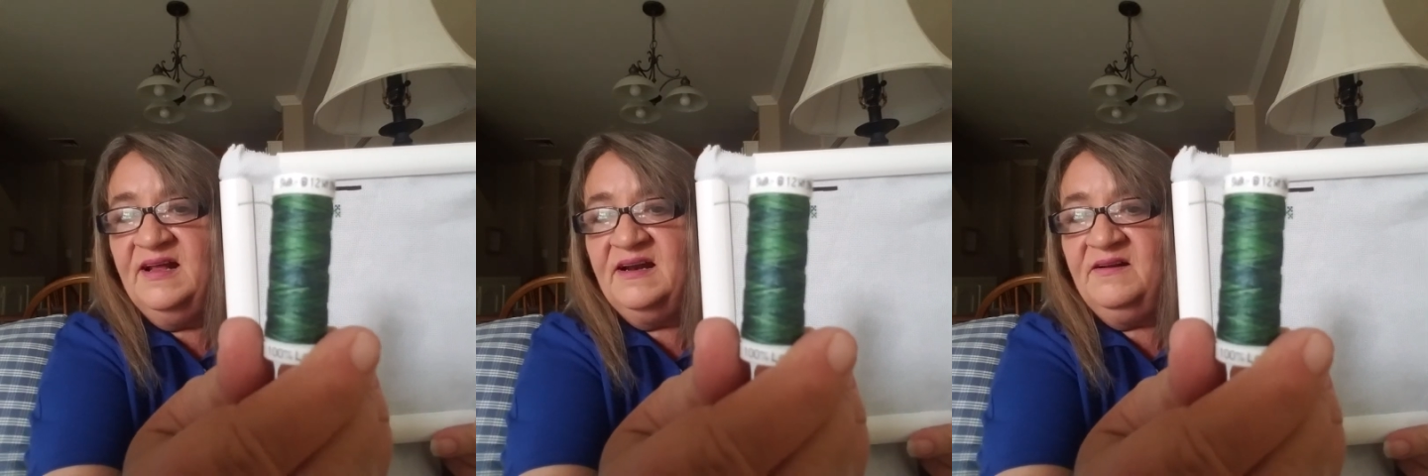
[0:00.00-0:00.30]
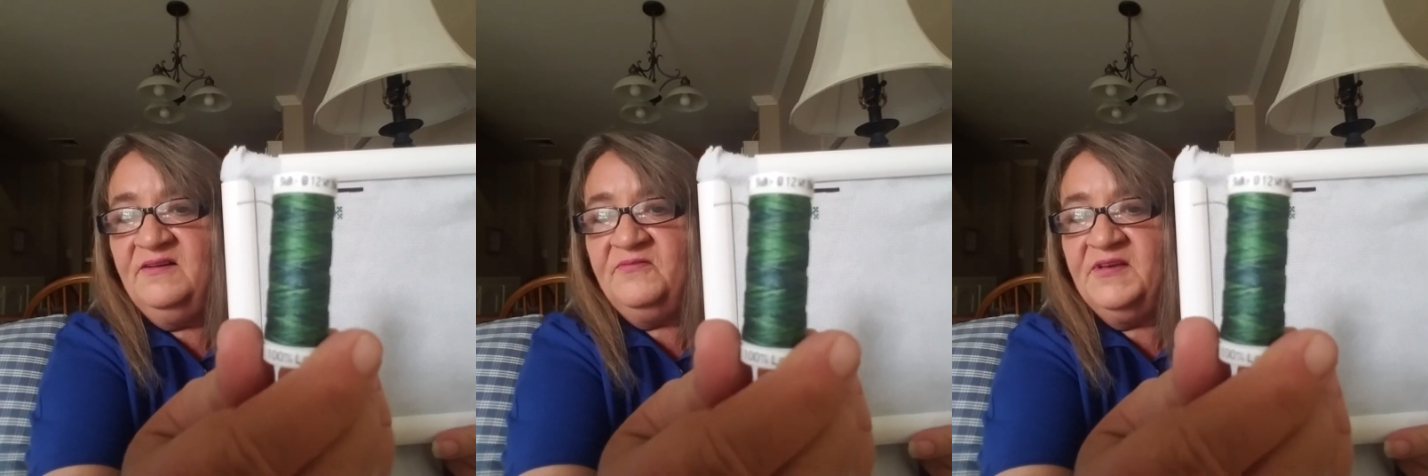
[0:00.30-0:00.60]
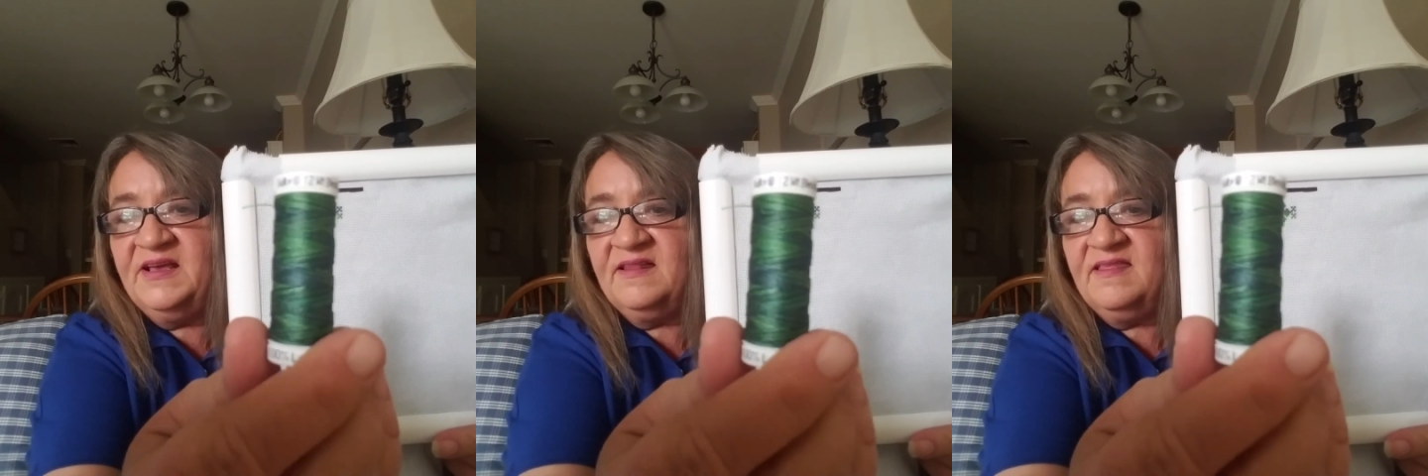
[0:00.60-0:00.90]
I don't know if you
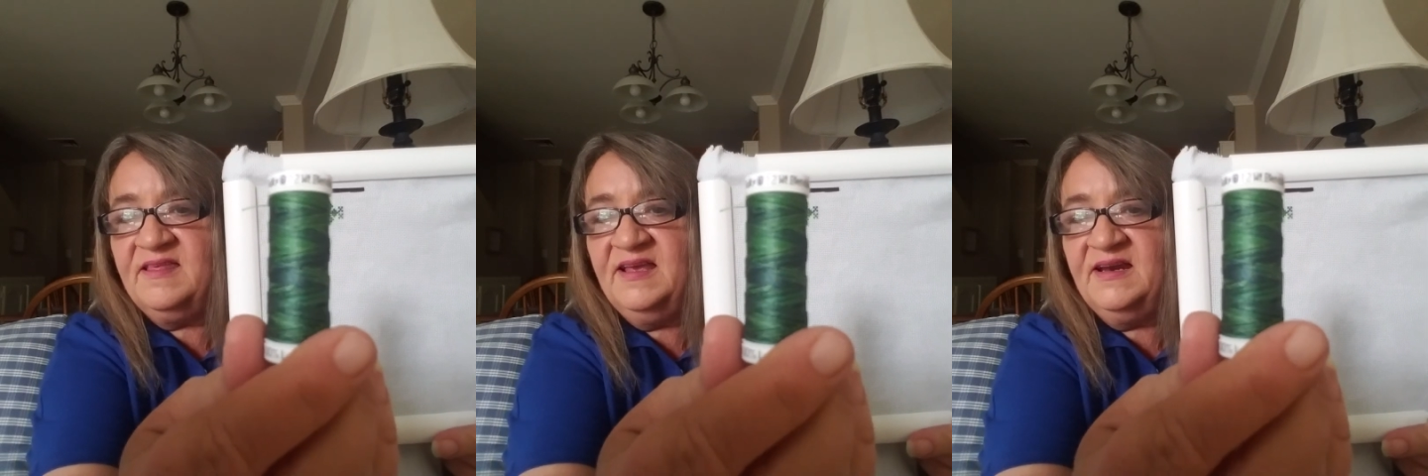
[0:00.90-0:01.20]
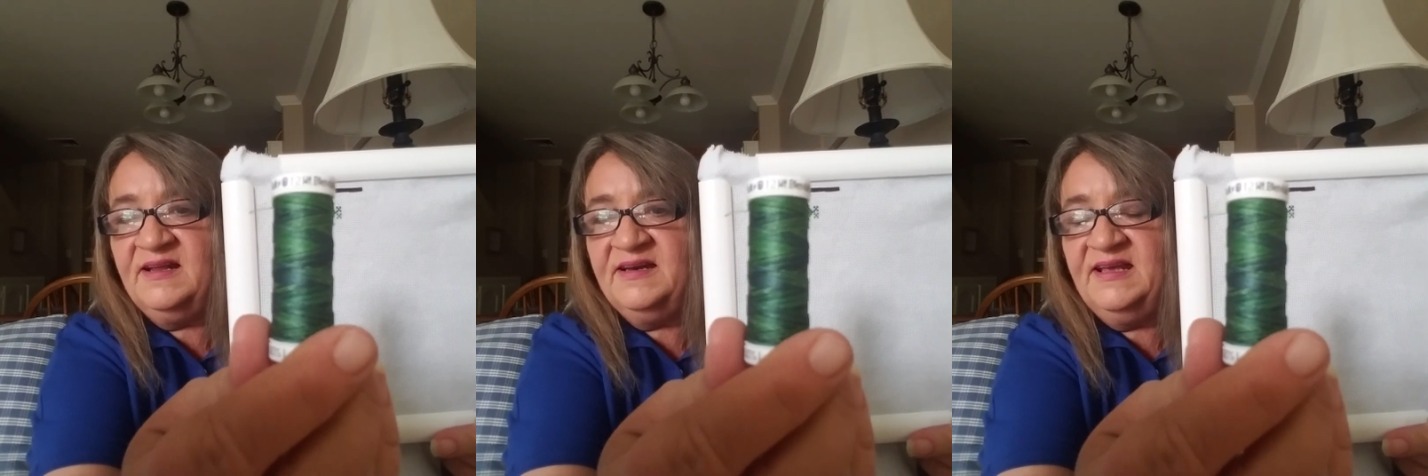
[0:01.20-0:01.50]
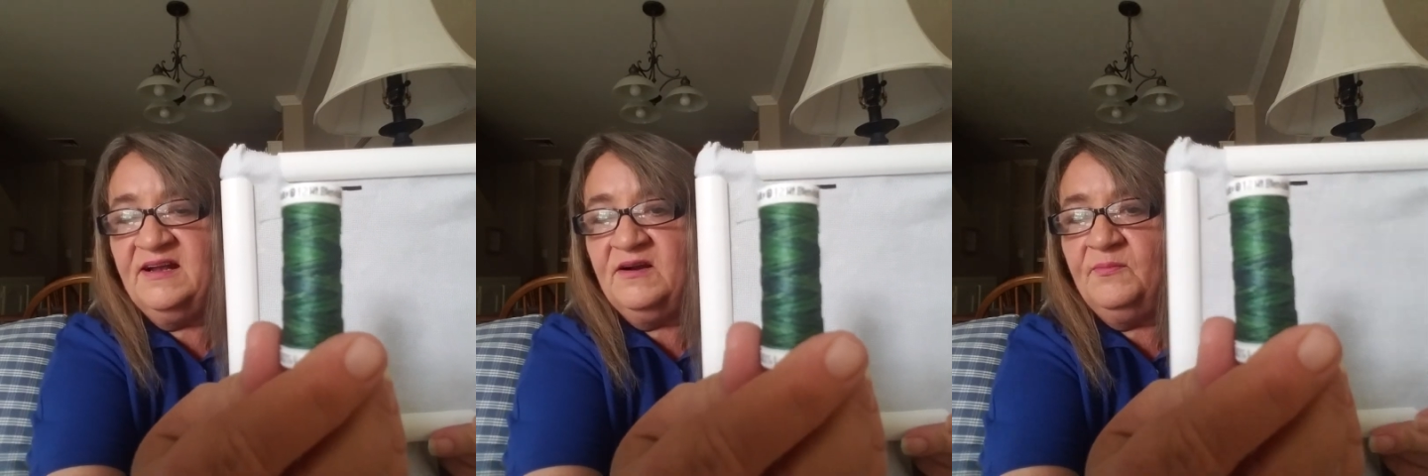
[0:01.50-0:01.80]
can see it on
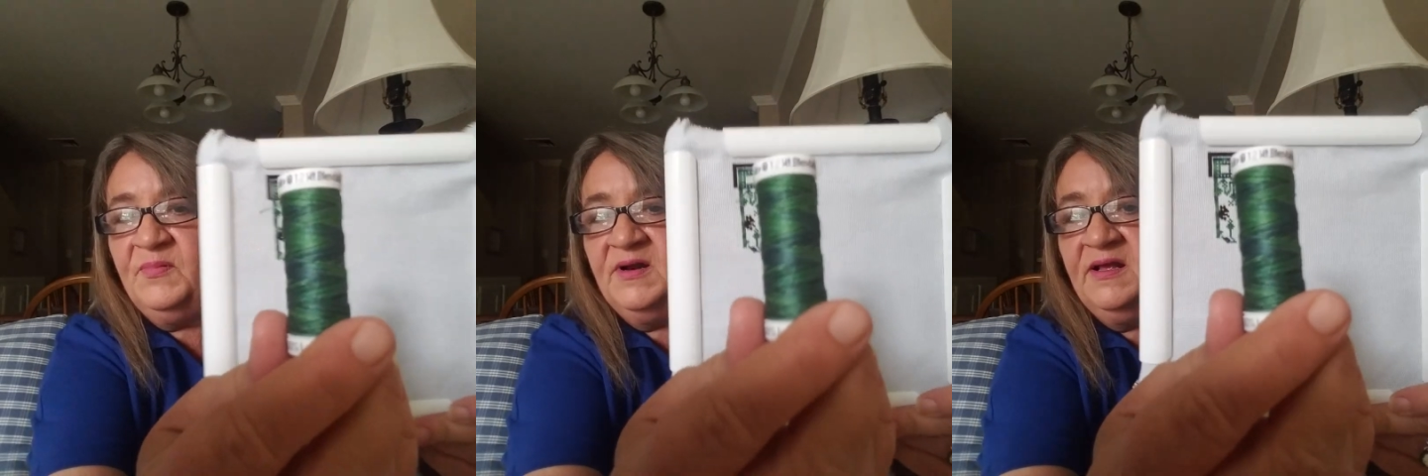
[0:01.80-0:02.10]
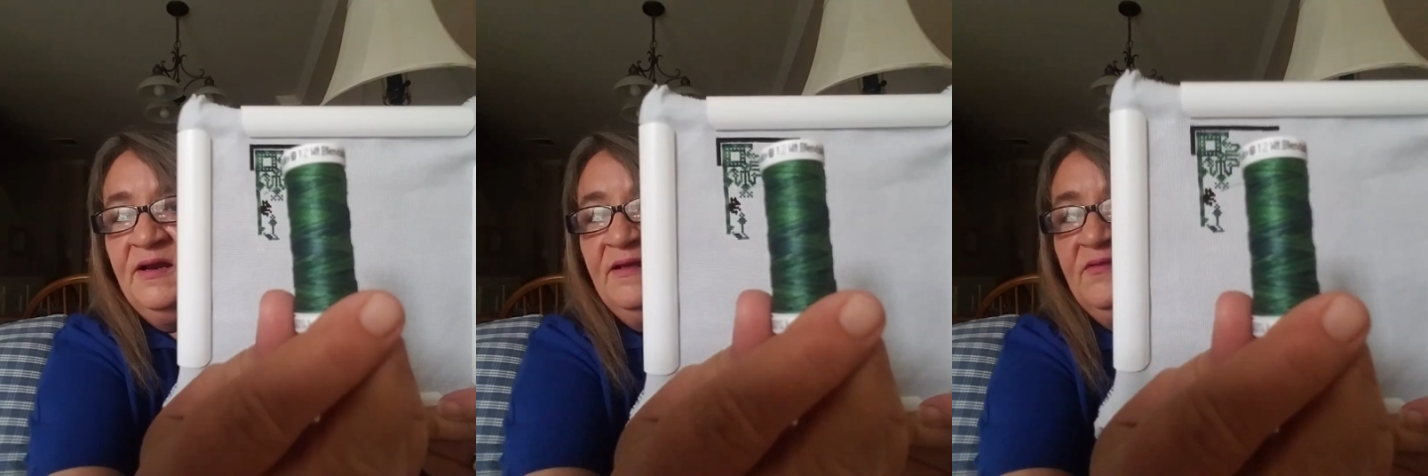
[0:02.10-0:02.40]
here, but it is